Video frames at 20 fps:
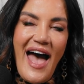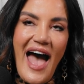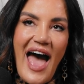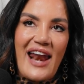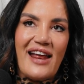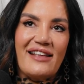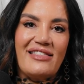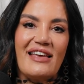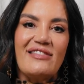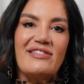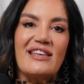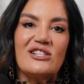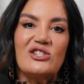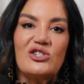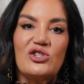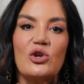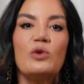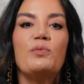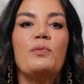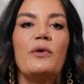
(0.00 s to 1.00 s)
And I think that's
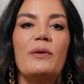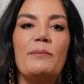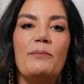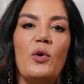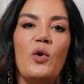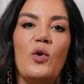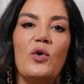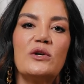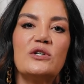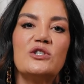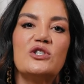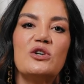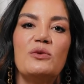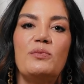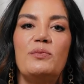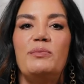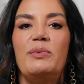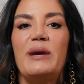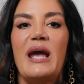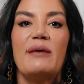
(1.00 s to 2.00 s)
super important to
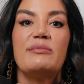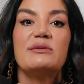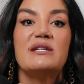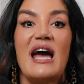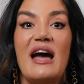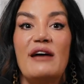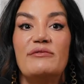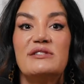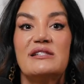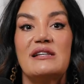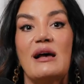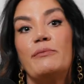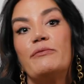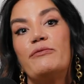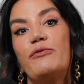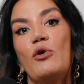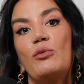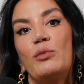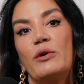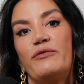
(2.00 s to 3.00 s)
be able to have some
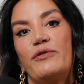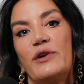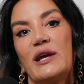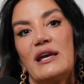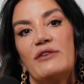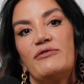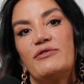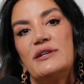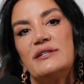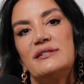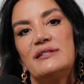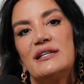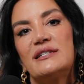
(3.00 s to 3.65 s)
form of forgiveness.